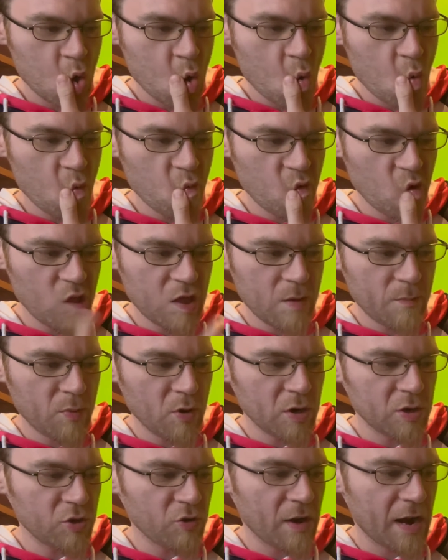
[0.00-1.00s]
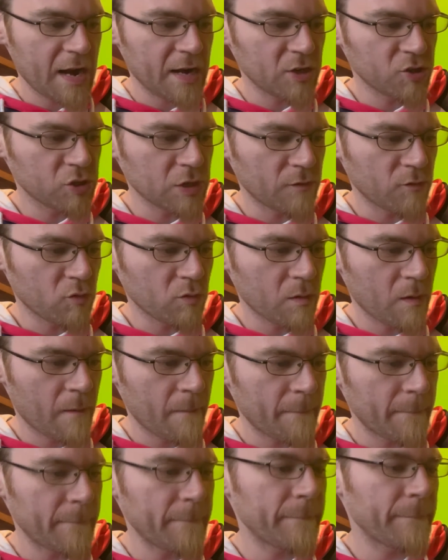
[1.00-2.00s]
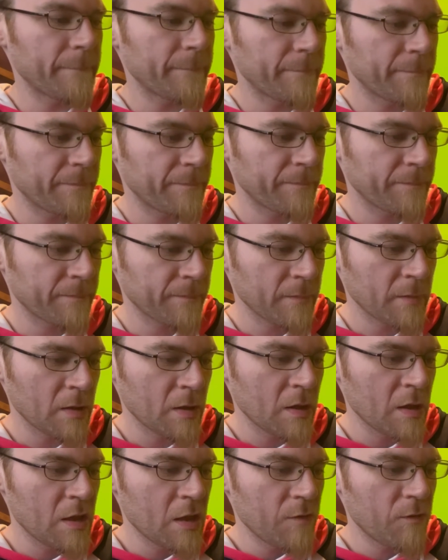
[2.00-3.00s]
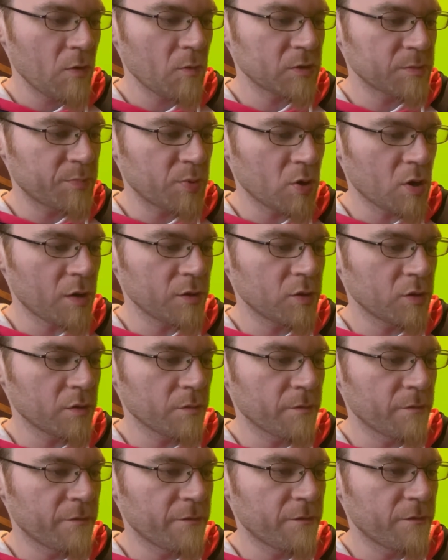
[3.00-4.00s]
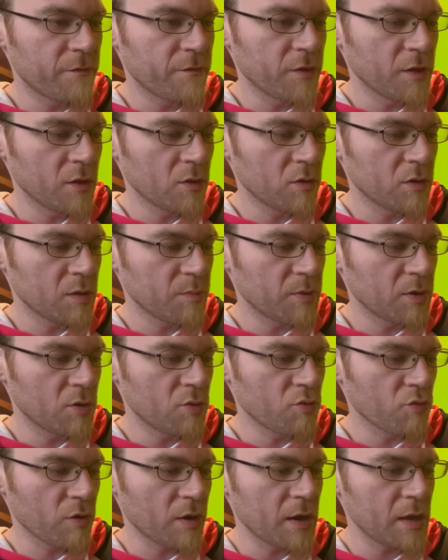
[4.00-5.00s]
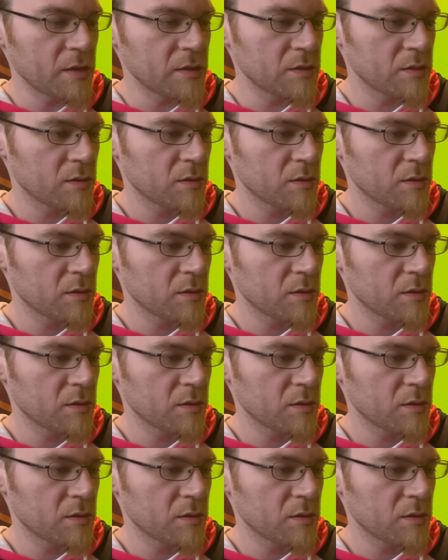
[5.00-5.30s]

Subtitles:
Reveal it and put it into your hand and shuffle. If it was put onto the field, it'd be great.